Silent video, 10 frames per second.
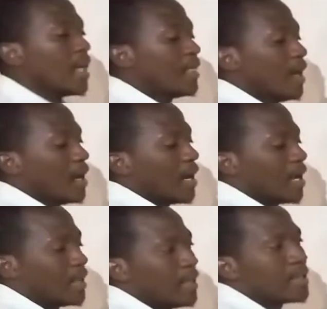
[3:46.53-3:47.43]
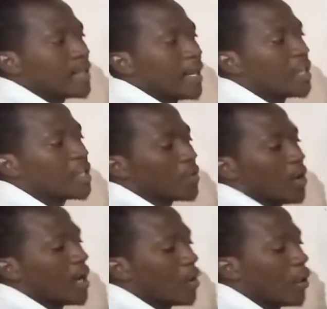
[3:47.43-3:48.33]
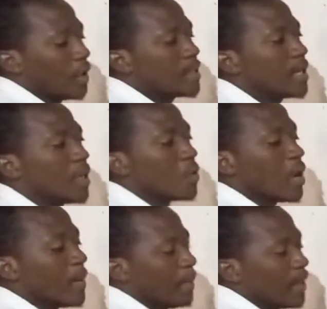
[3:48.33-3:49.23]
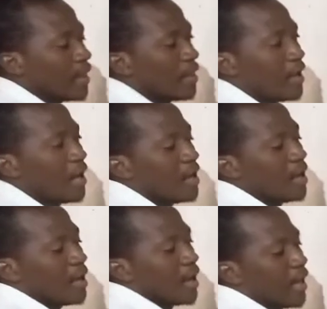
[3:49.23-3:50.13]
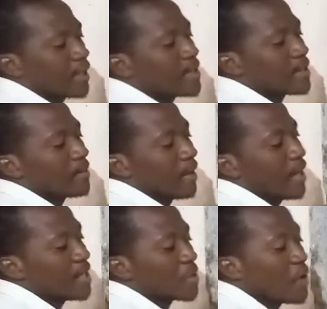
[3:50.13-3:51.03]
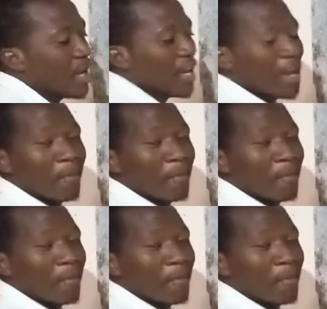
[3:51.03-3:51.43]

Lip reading: Then at this stage, we are now going to say 3, then x minus 3.